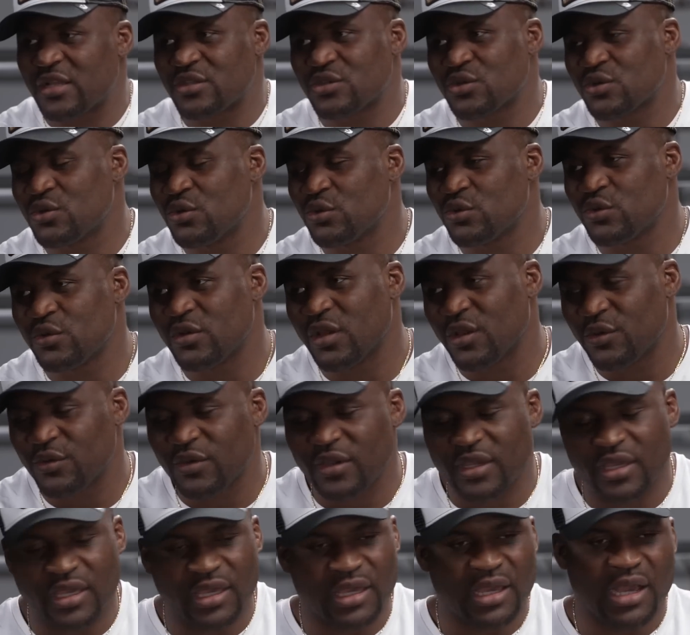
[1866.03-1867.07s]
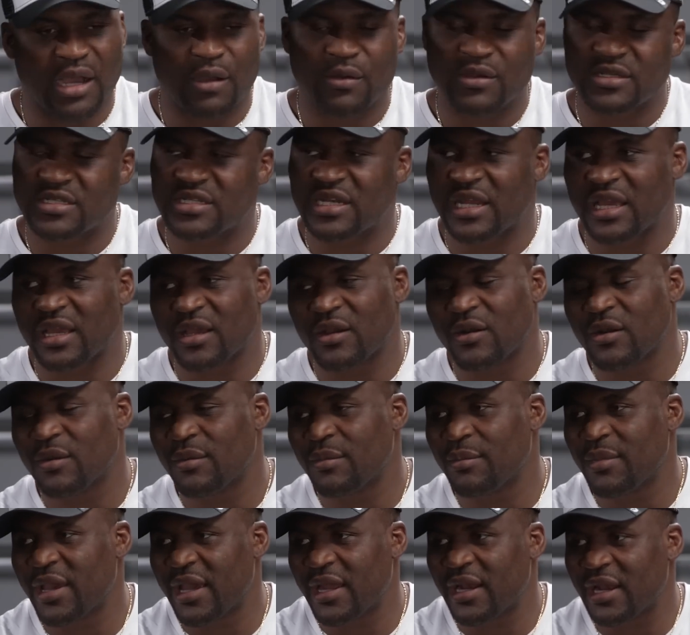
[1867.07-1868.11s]
to go to the U K. I was like, oh
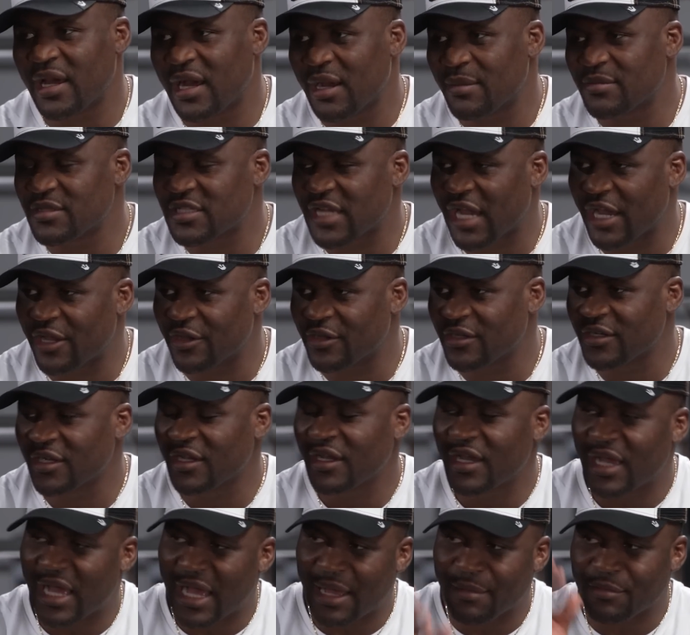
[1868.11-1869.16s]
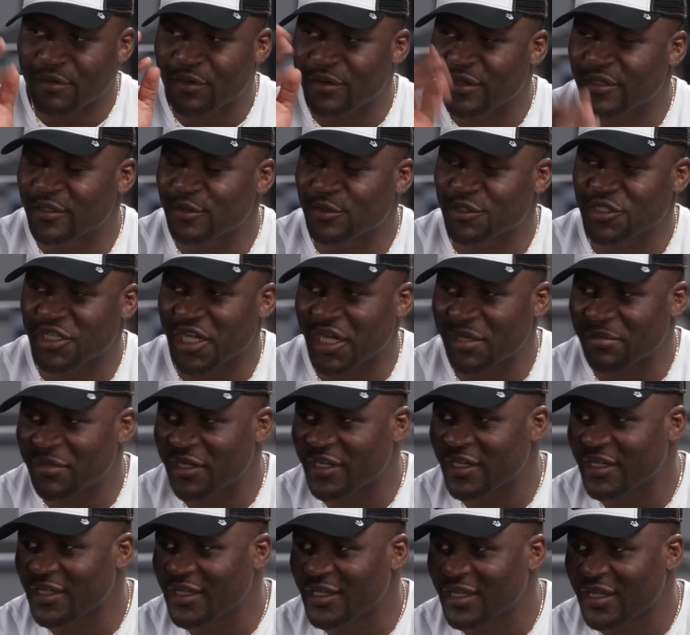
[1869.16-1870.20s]
man, I'm tired. I'm going to
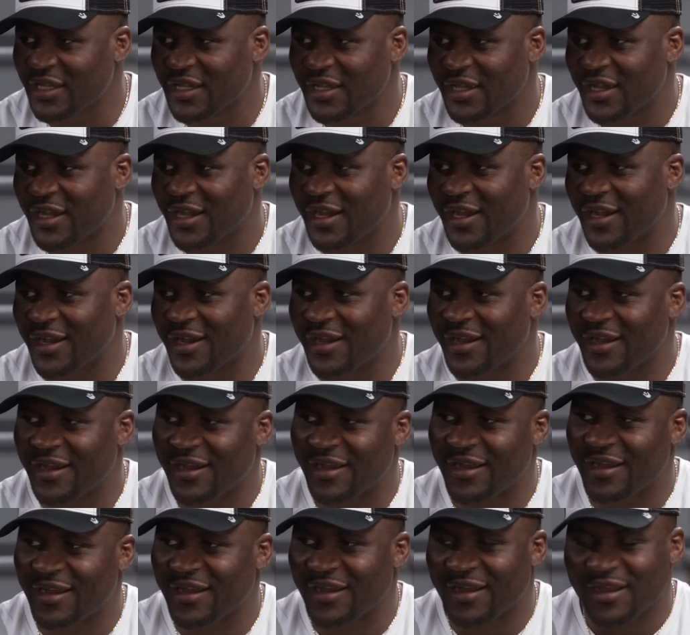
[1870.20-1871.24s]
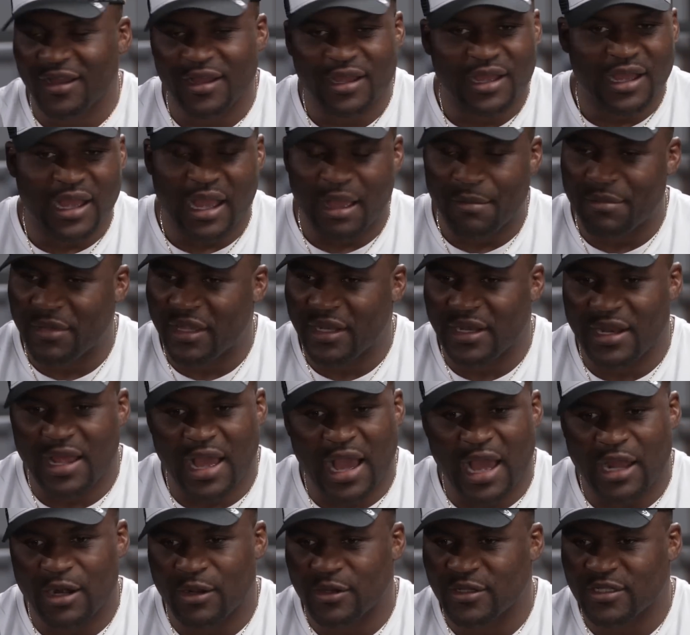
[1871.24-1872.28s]
Germany. Right. Uh, I mean,
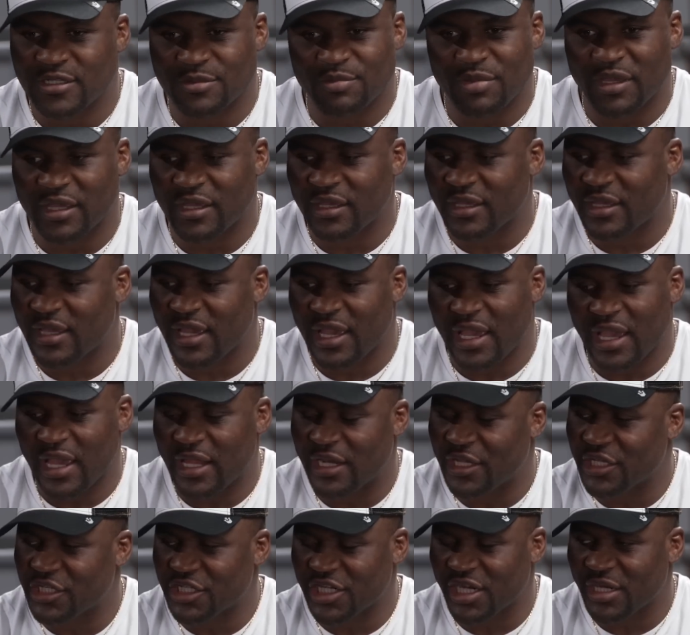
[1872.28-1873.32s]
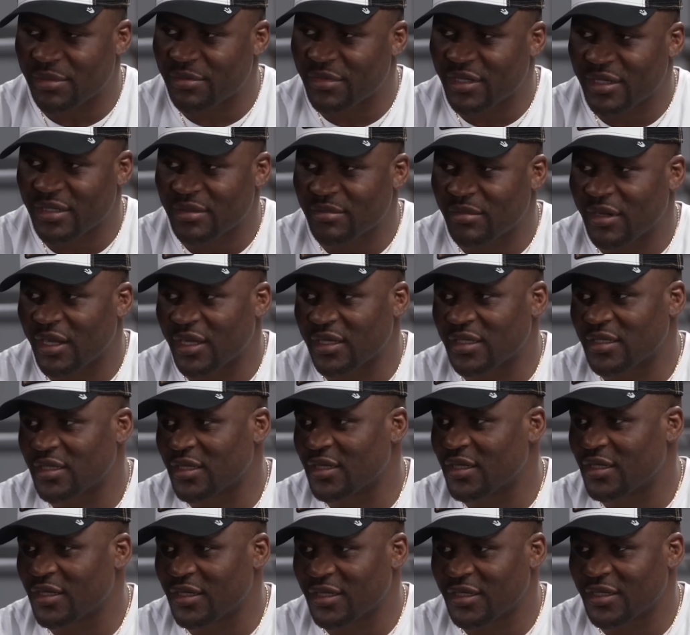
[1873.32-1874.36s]
I don't speak any German, but
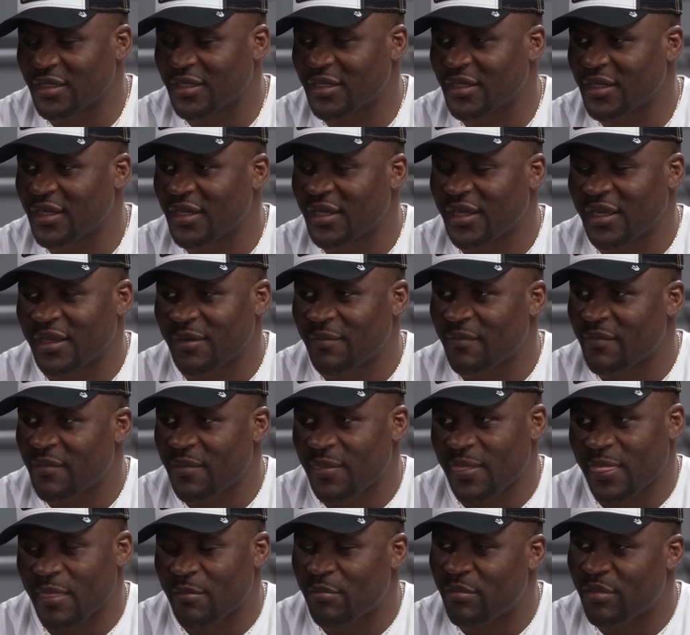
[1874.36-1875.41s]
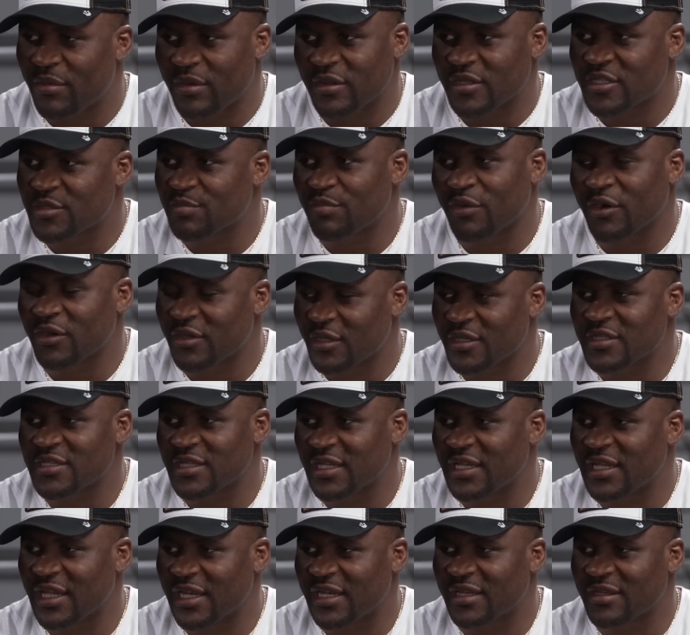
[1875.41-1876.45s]
uh, sport
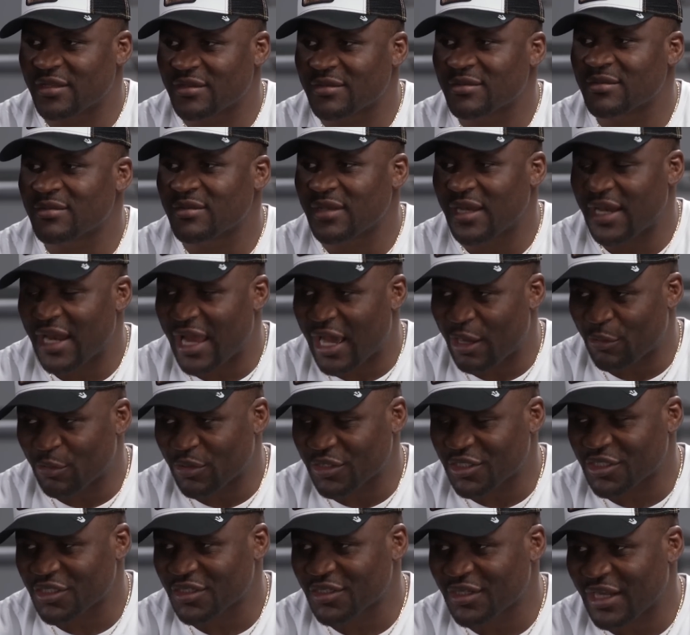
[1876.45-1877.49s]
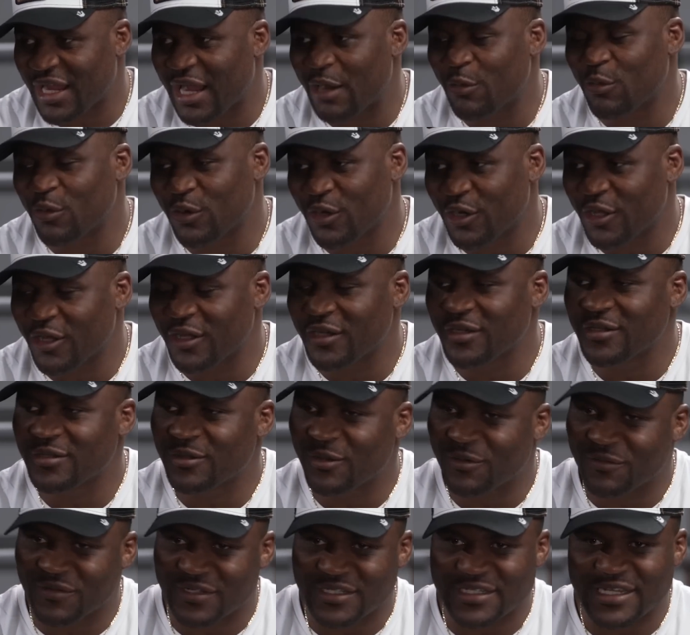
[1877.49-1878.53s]
doesn't need language. I will learn
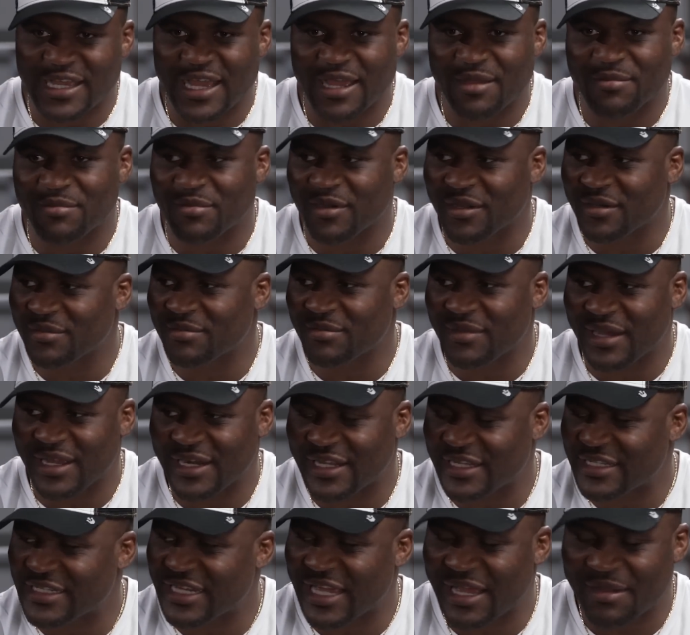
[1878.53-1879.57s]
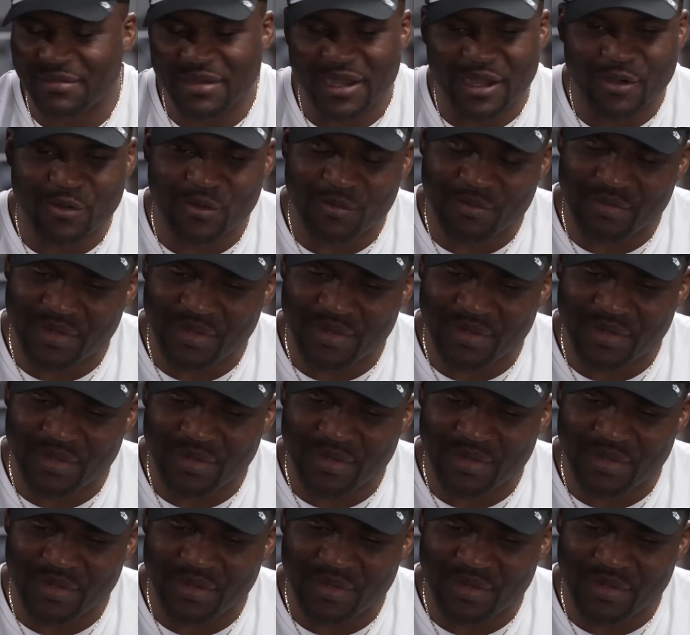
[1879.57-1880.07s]
over time, but by the time I will